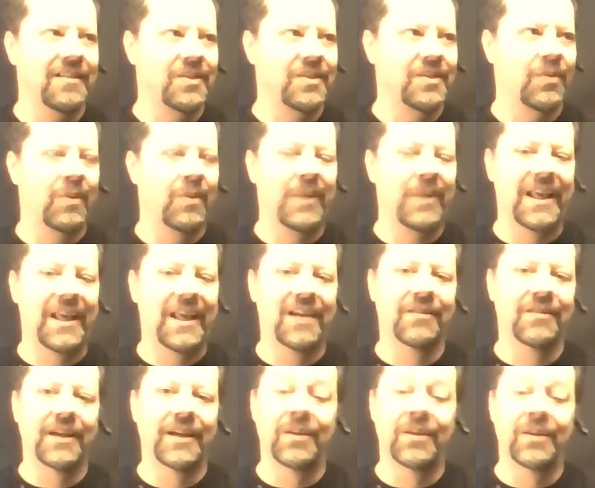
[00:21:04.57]
when we
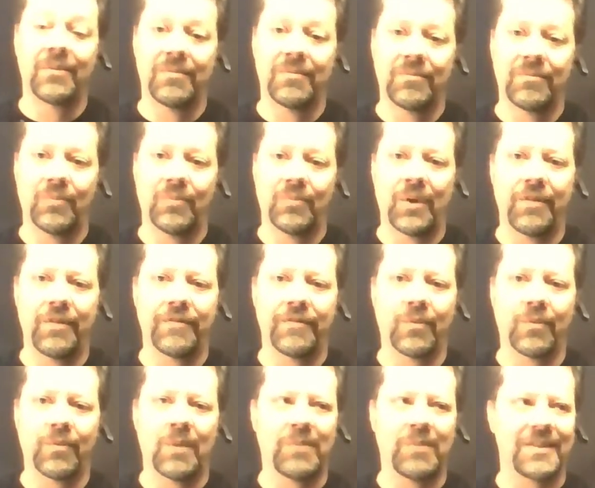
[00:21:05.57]
integrate 1 over
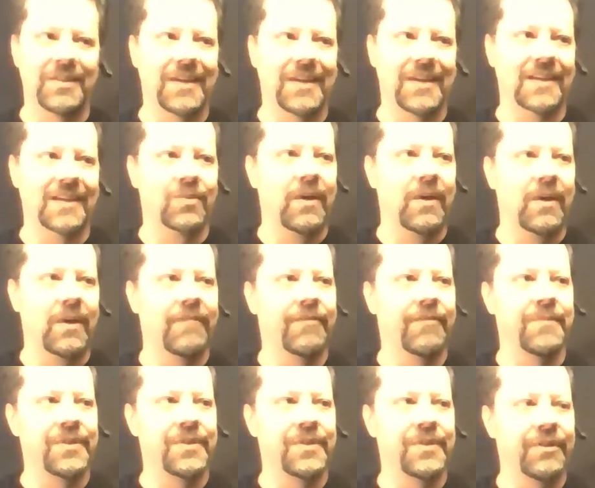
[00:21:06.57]
1 plus x squared from
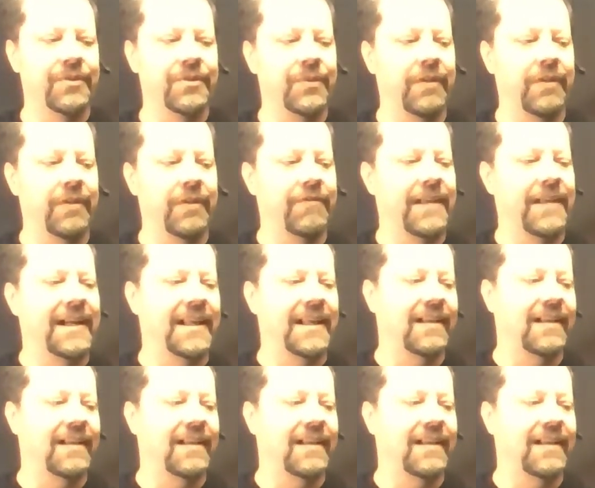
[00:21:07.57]
0 to infinity,